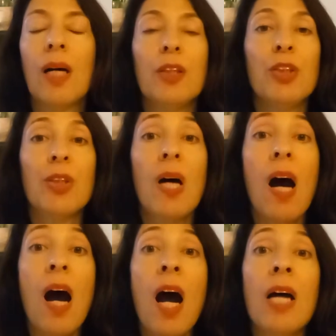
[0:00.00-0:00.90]
your
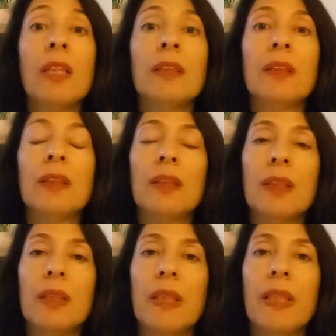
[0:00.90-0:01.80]
heart
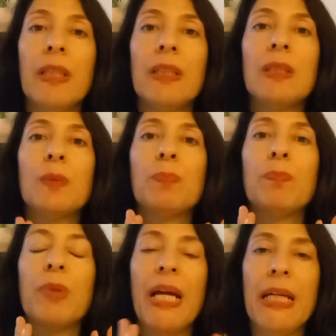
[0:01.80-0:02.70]
is
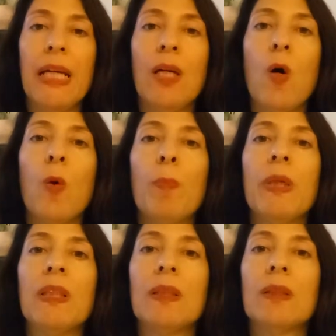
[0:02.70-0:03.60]
breaking
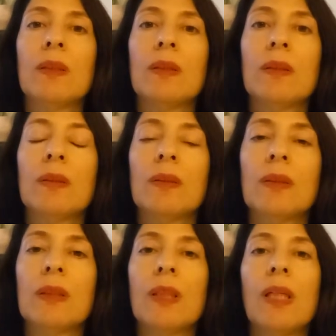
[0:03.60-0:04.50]
open.
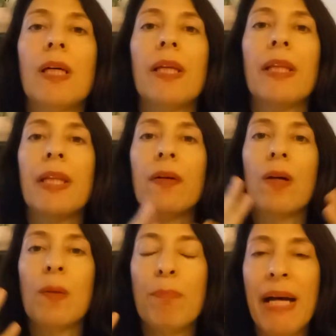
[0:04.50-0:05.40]
There
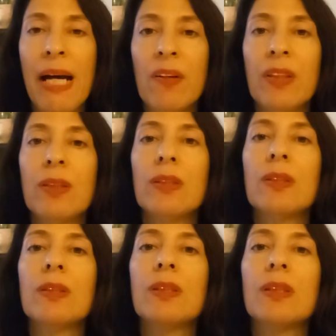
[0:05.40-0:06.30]
are
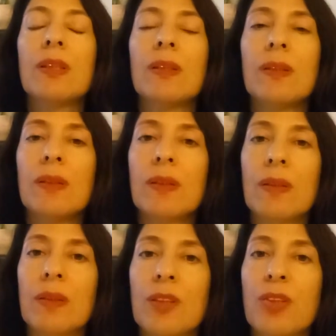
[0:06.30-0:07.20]
barriers
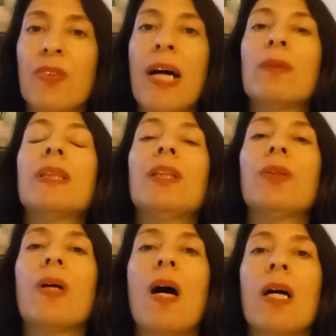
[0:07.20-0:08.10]
surrounding
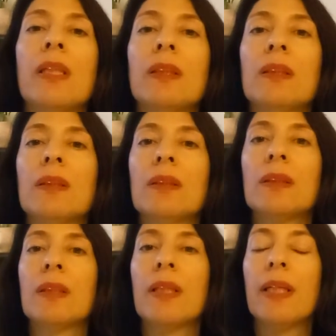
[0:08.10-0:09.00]
your heart
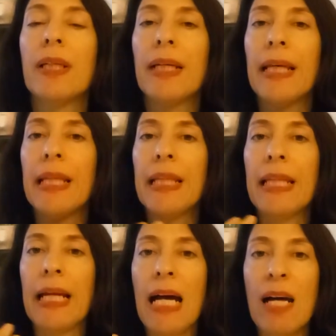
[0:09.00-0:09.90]

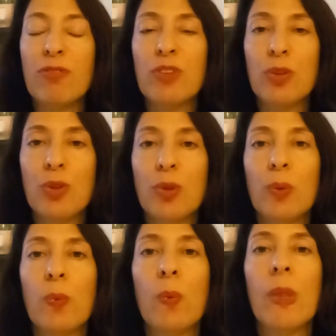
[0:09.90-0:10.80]
that have to do
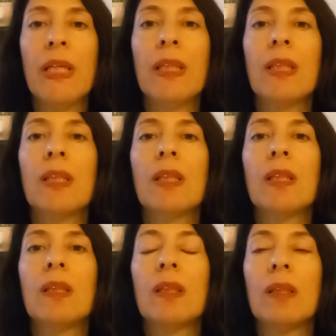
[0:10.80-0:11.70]
with
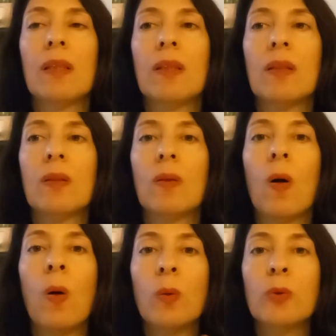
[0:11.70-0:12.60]

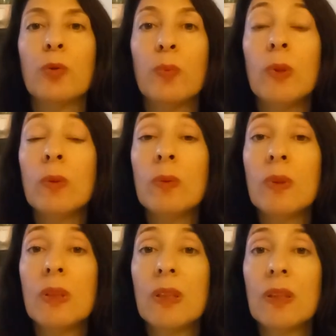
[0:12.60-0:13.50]
old
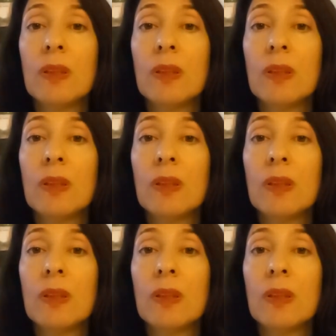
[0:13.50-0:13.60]
wounds,